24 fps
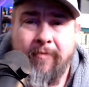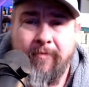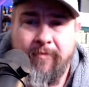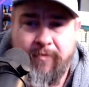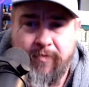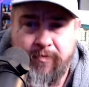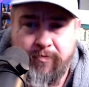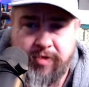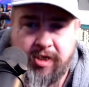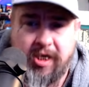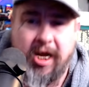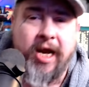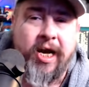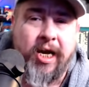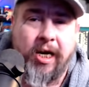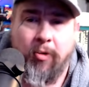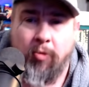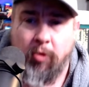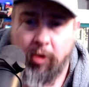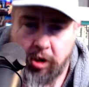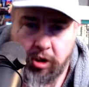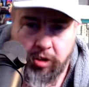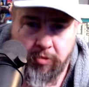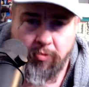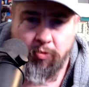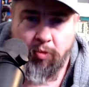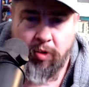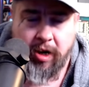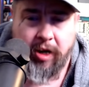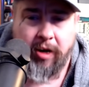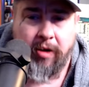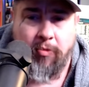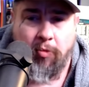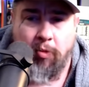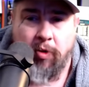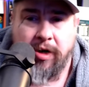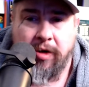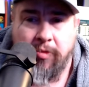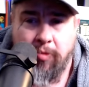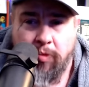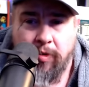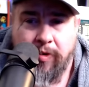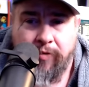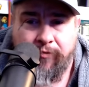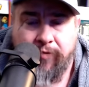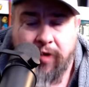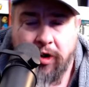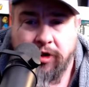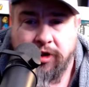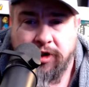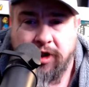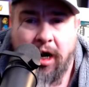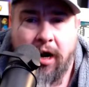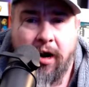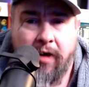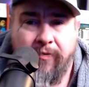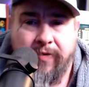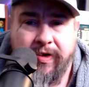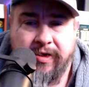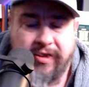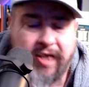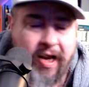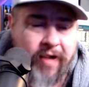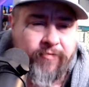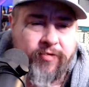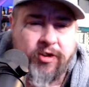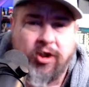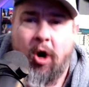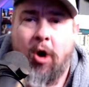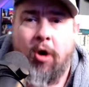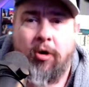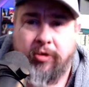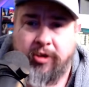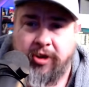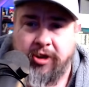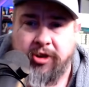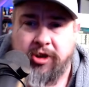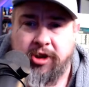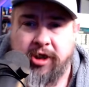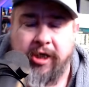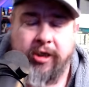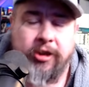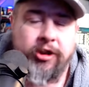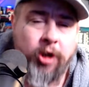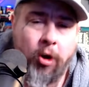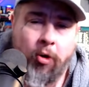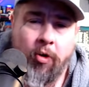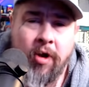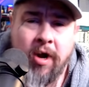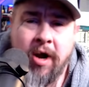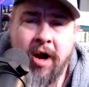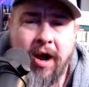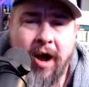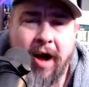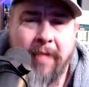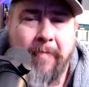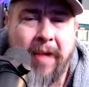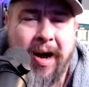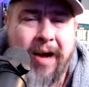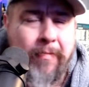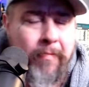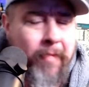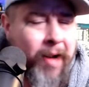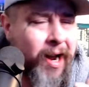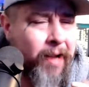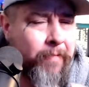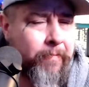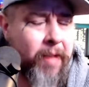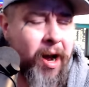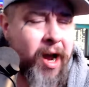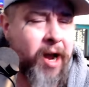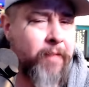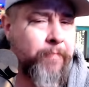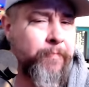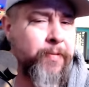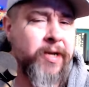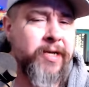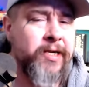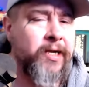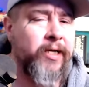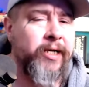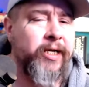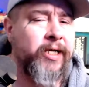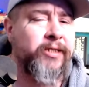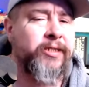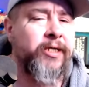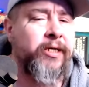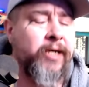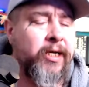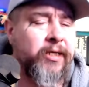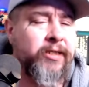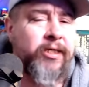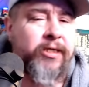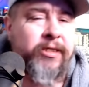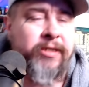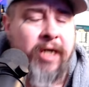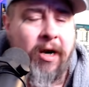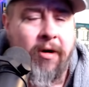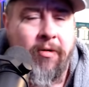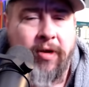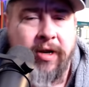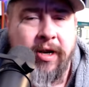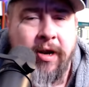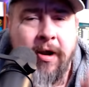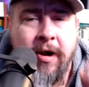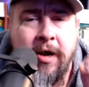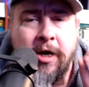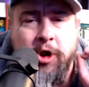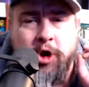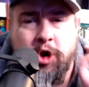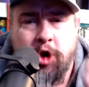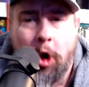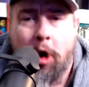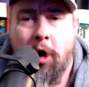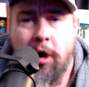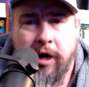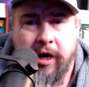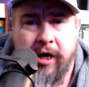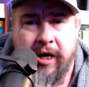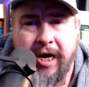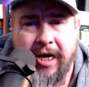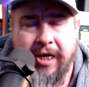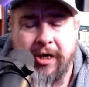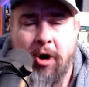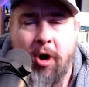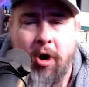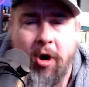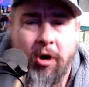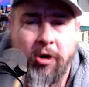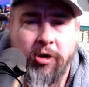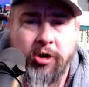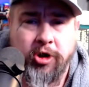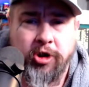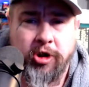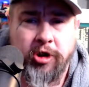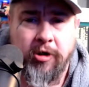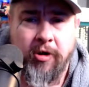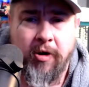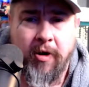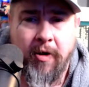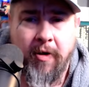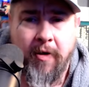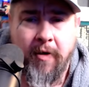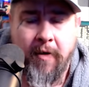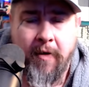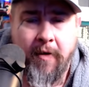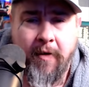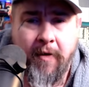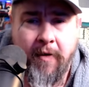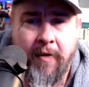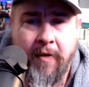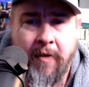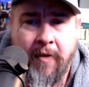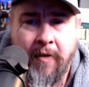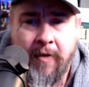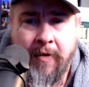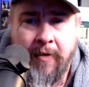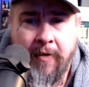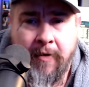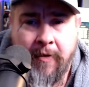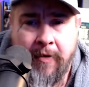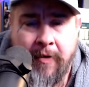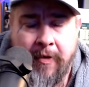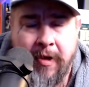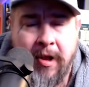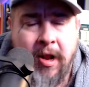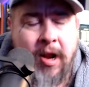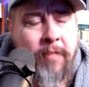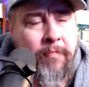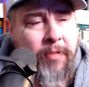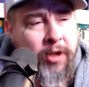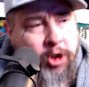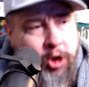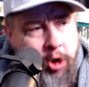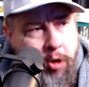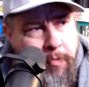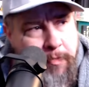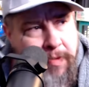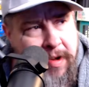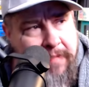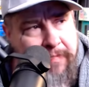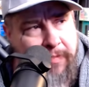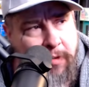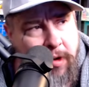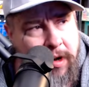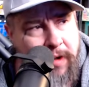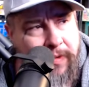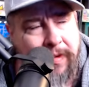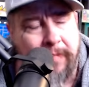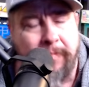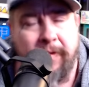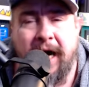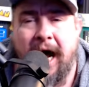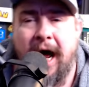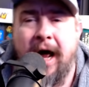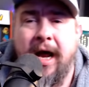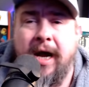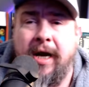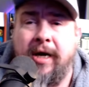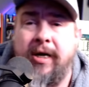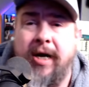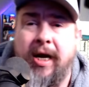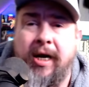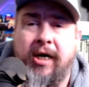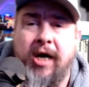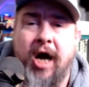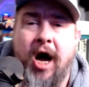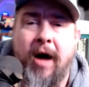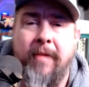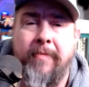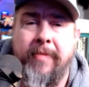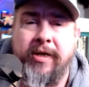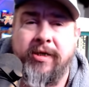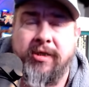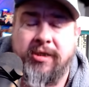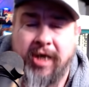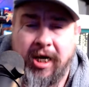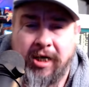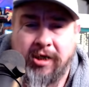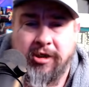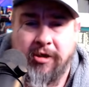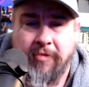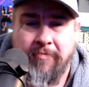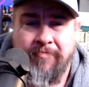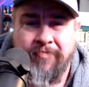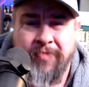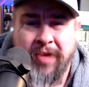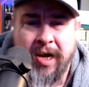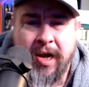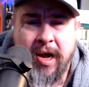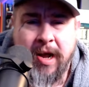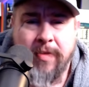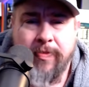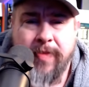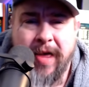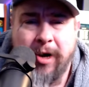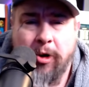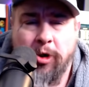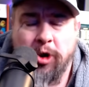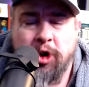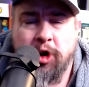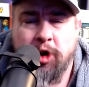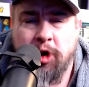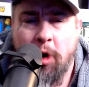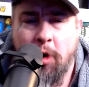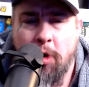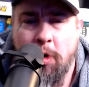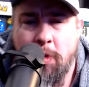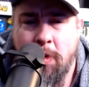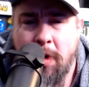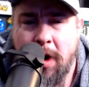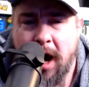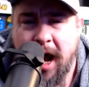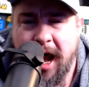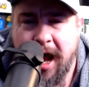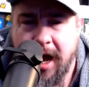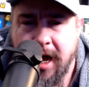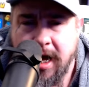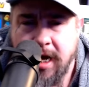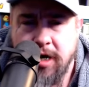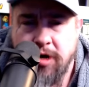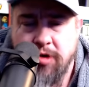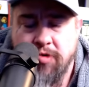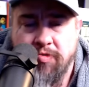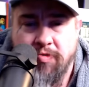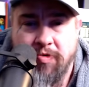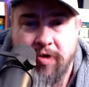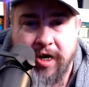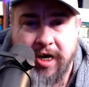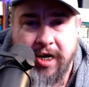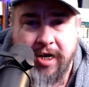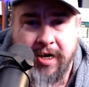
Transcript: thing with Gonsalves. They've talked and shit. So my opinion isn't necessarily darted at Harsh. But you people in that comment section that are so angry